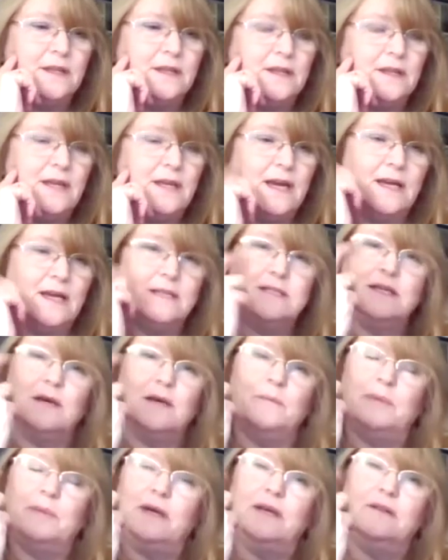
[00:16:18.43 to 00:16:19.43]
the idea
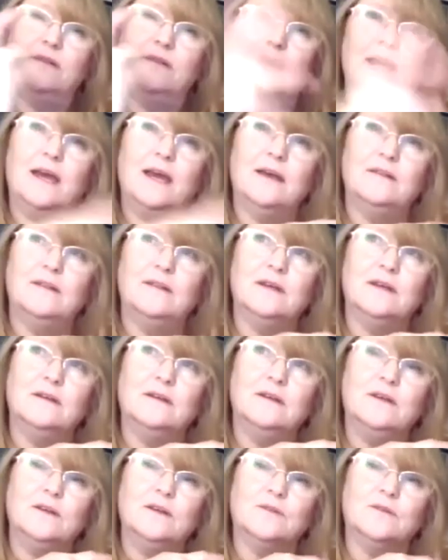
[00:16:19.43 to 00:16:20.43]
being there that,
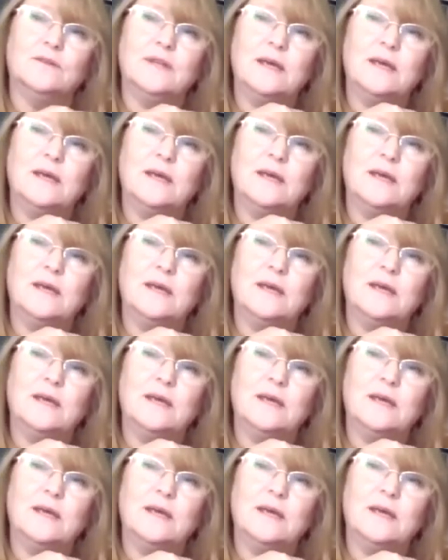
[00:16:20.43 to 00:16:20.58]
you know,